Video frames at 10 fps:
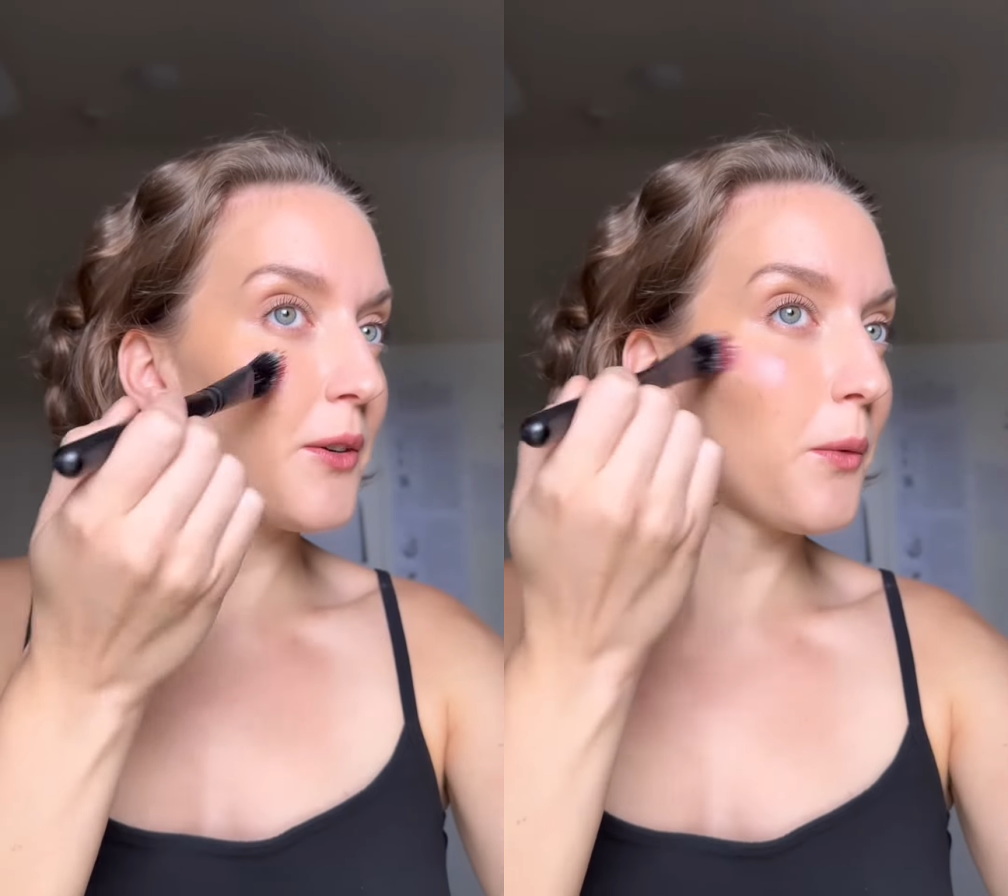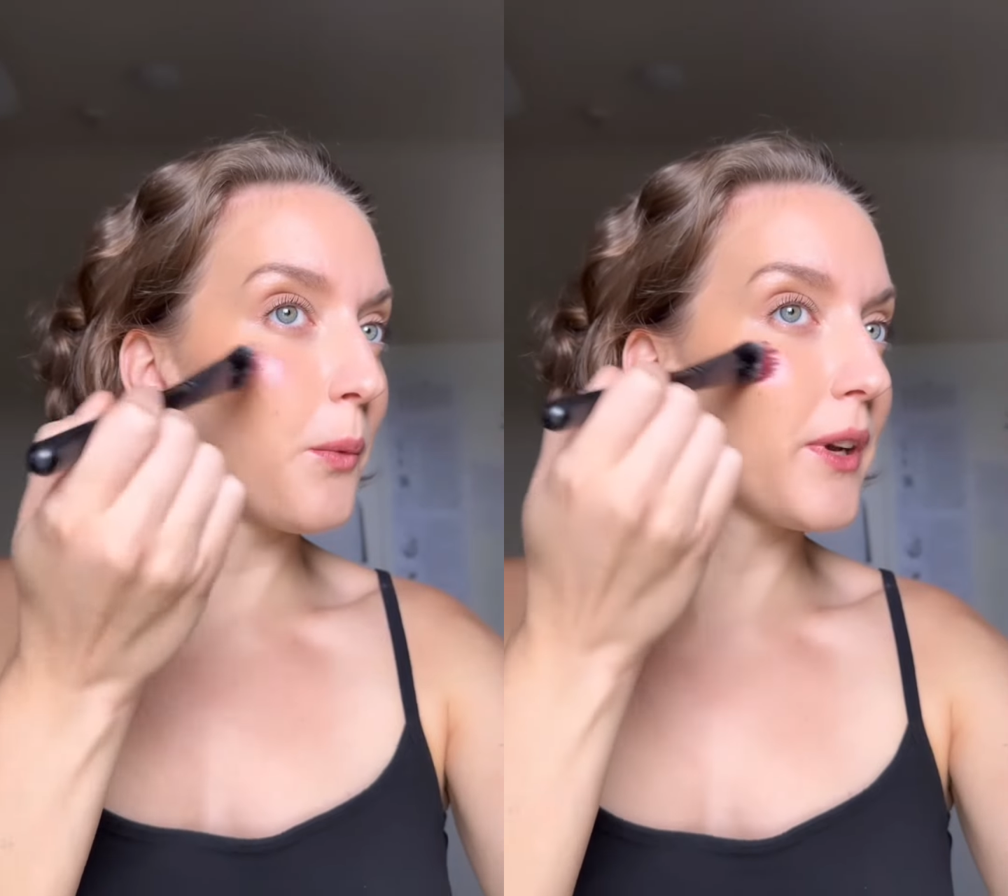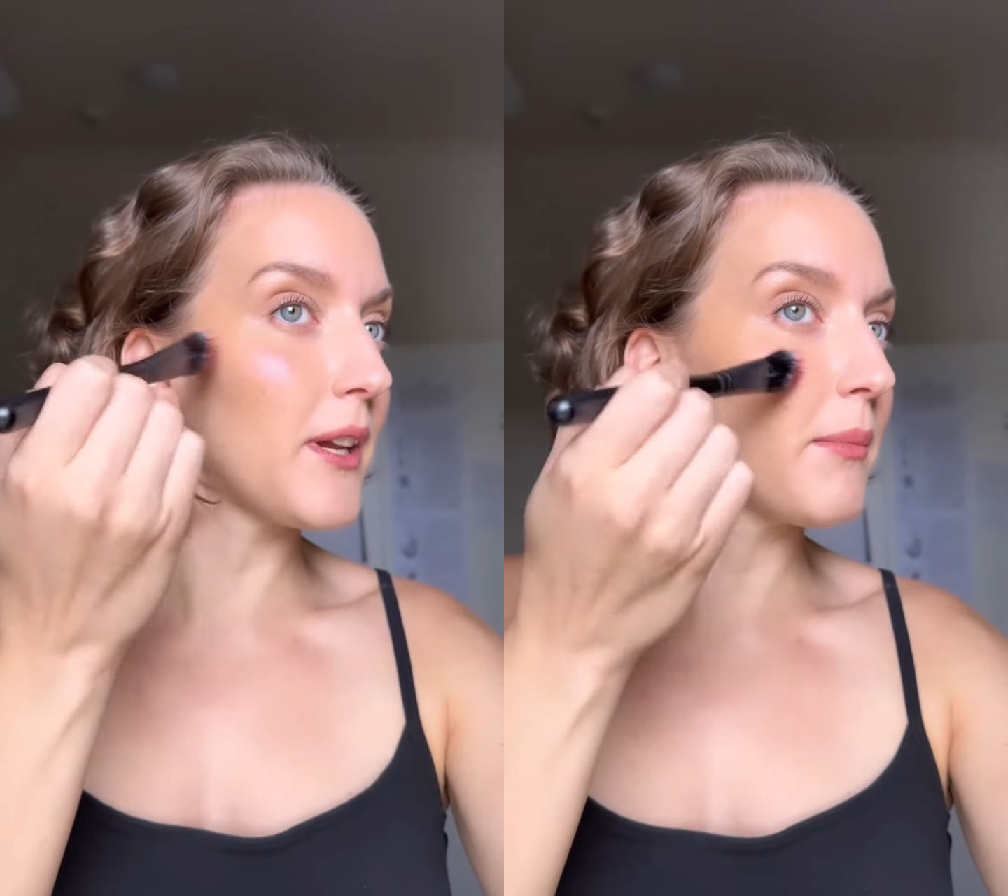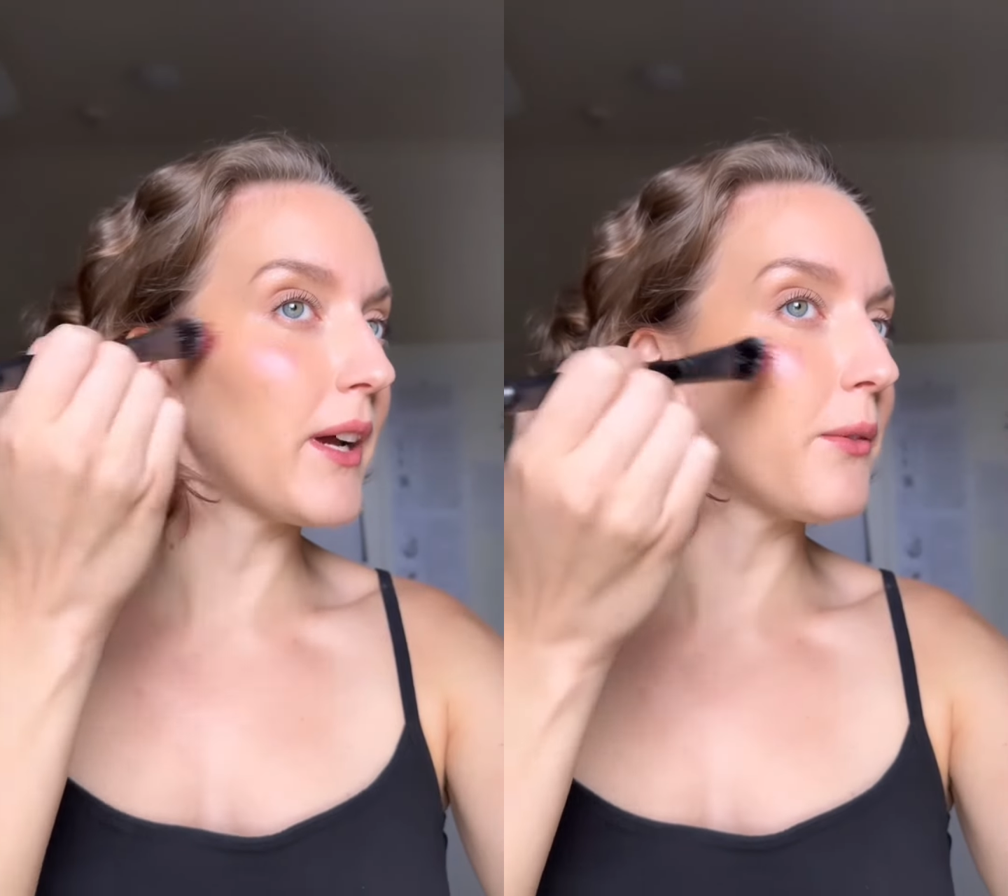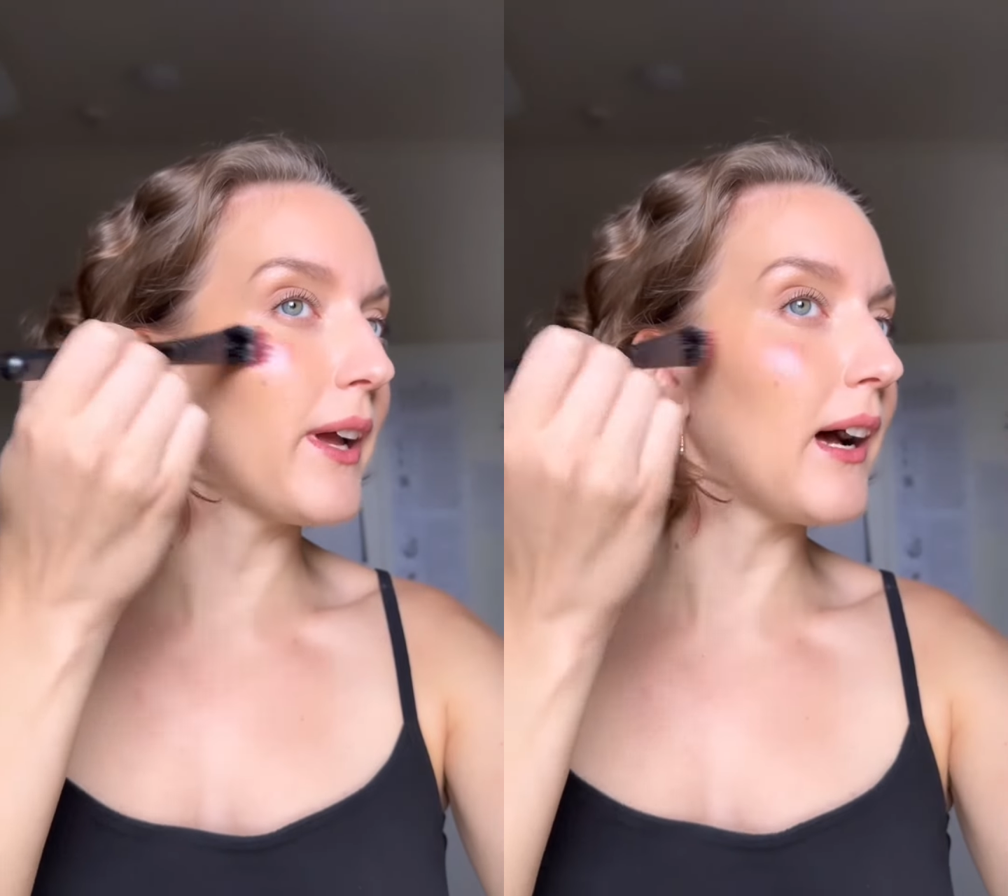working
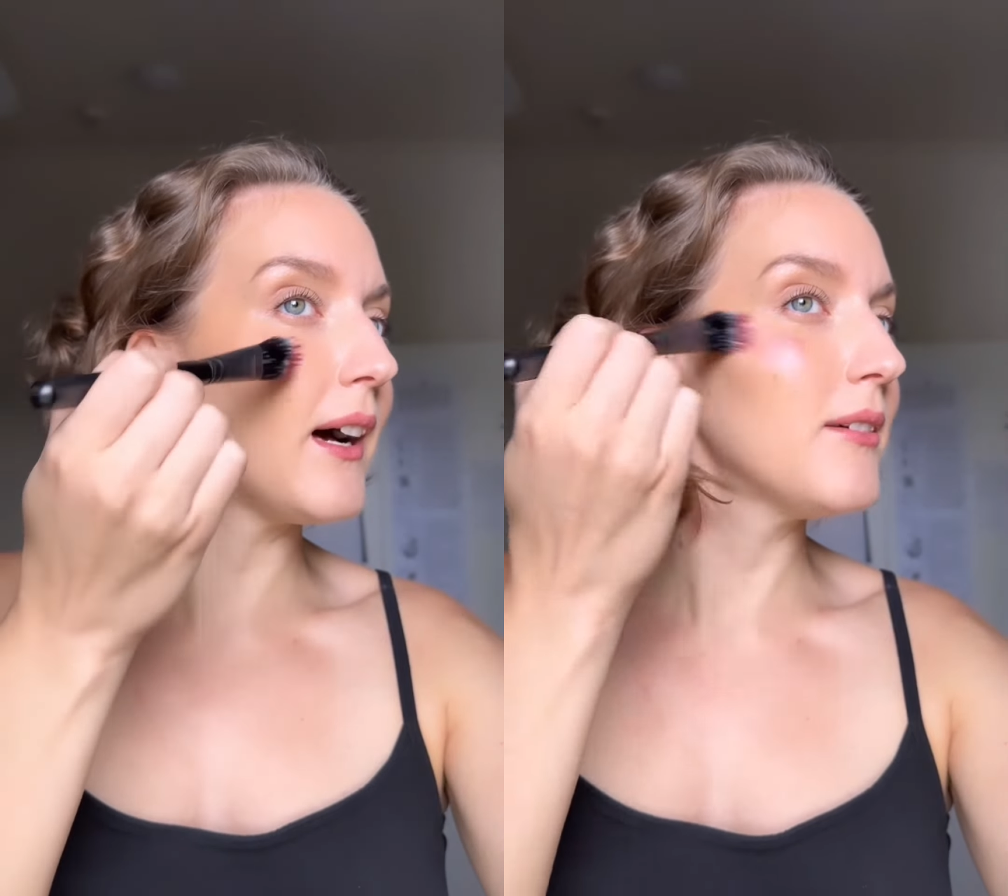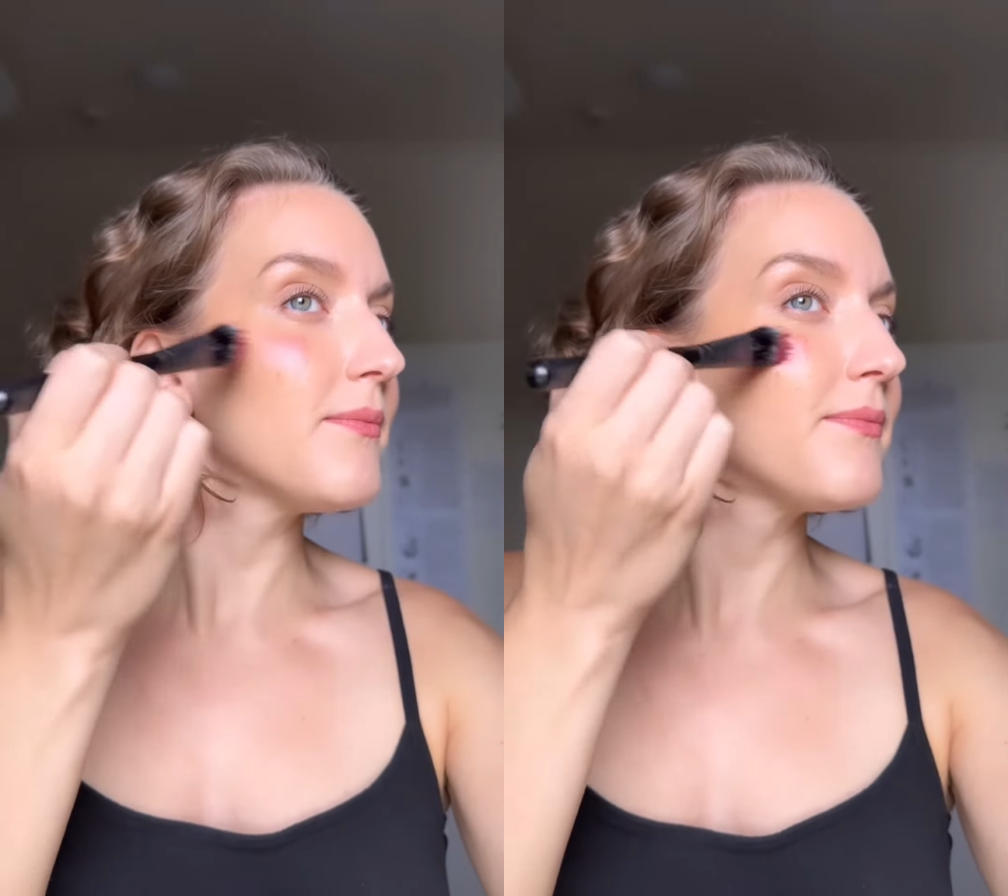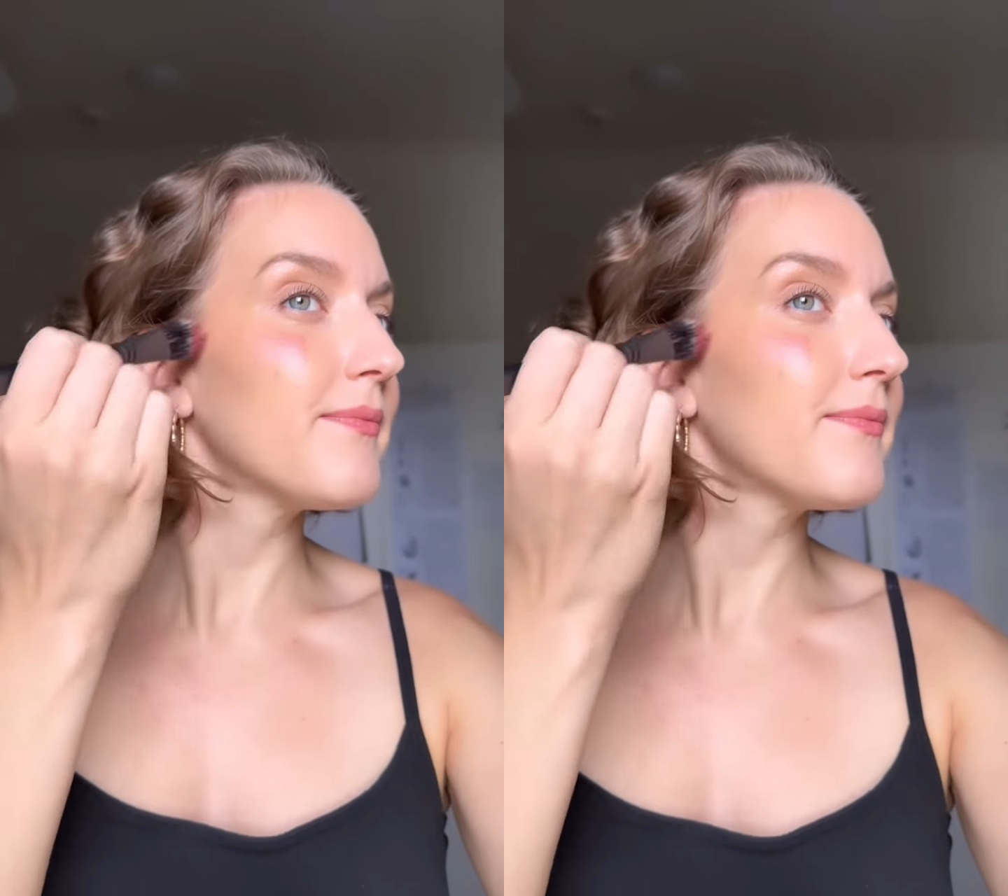my way up,